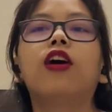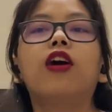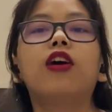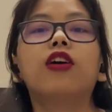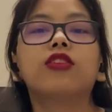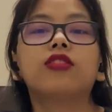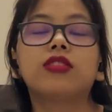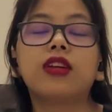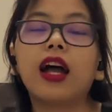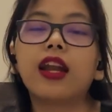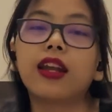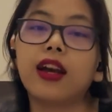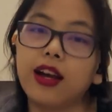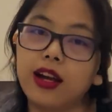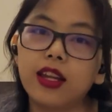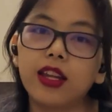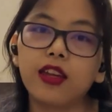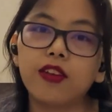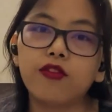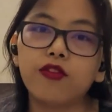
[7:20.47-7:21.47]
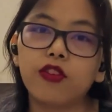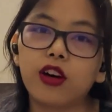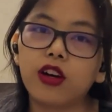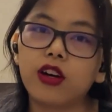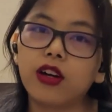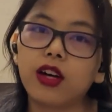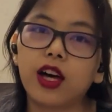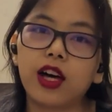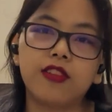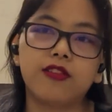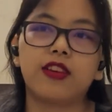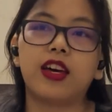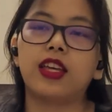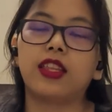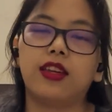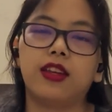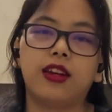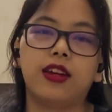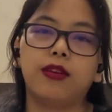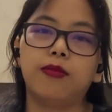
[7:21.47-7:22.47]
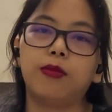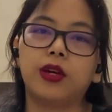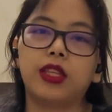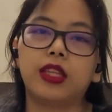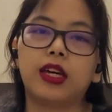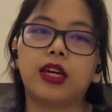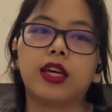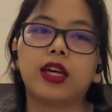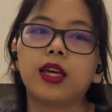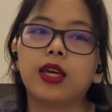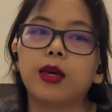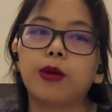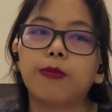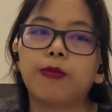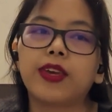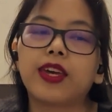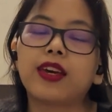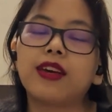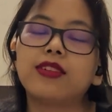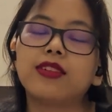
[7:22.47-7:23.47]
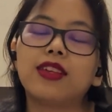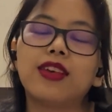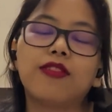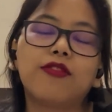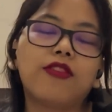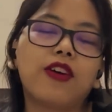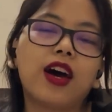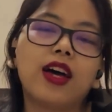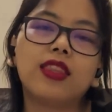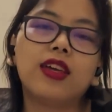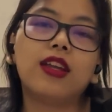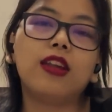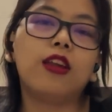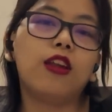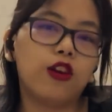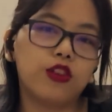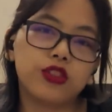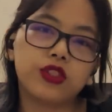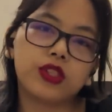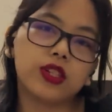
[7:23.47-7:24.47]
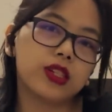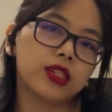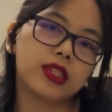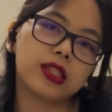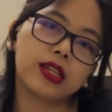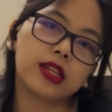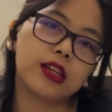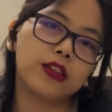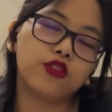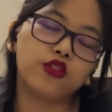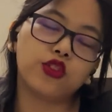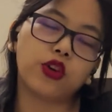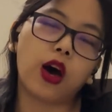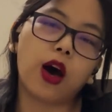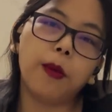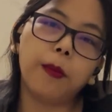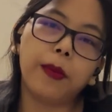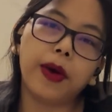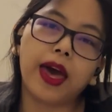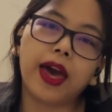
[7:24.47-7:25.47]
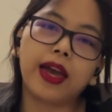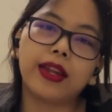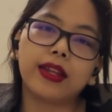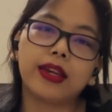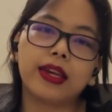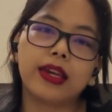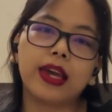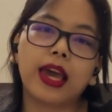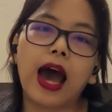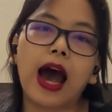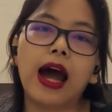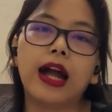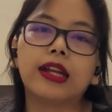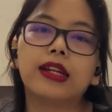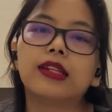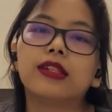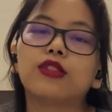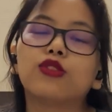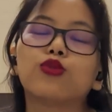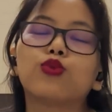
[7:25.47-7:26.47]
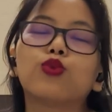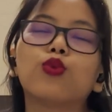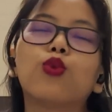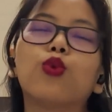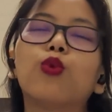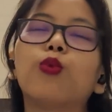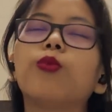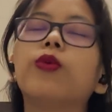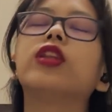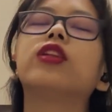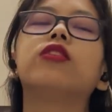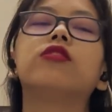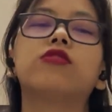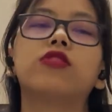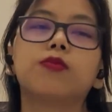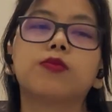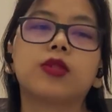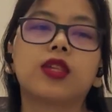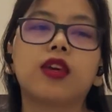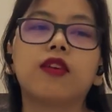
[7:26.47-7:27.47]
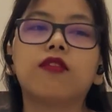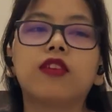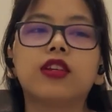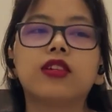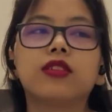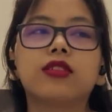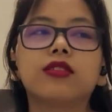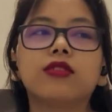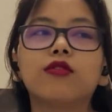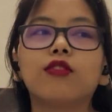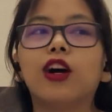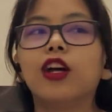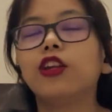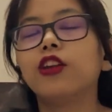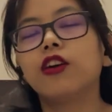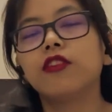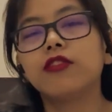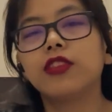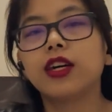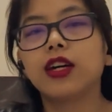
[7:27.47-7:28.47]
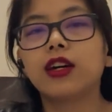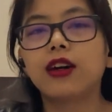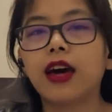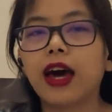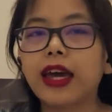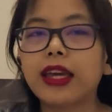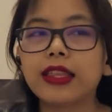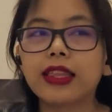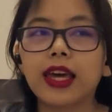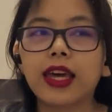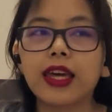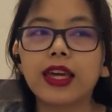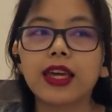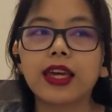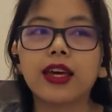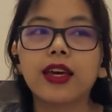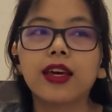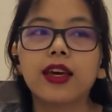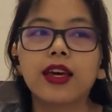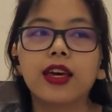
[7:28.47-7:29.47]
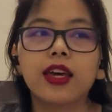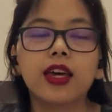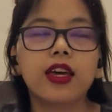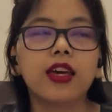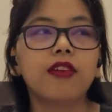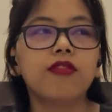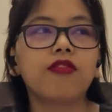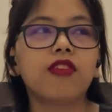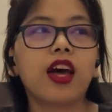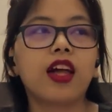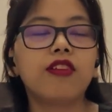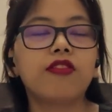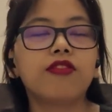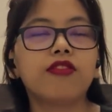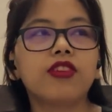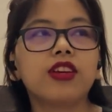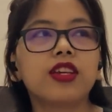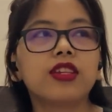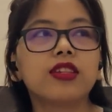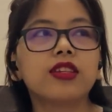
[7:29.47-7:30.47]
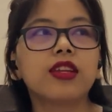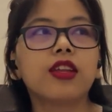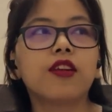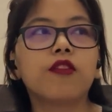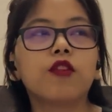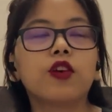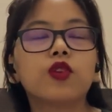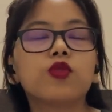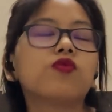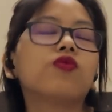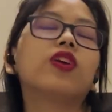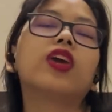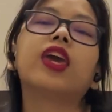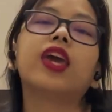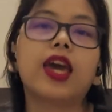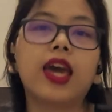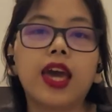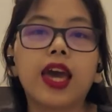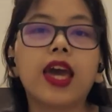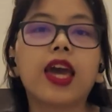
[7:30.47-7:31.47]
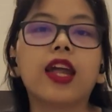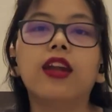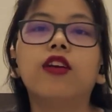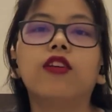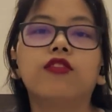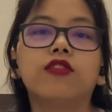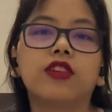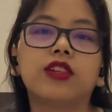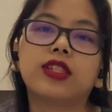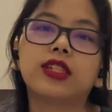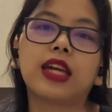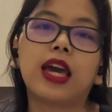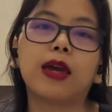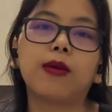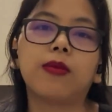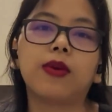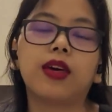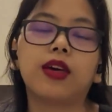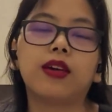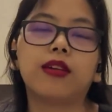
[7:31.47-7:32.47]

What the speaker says: or start earning for her father and mother, because her father lost his job and he had so many dreams. He was one of the, I think, if I'll phrase it, he was way ahead of his time.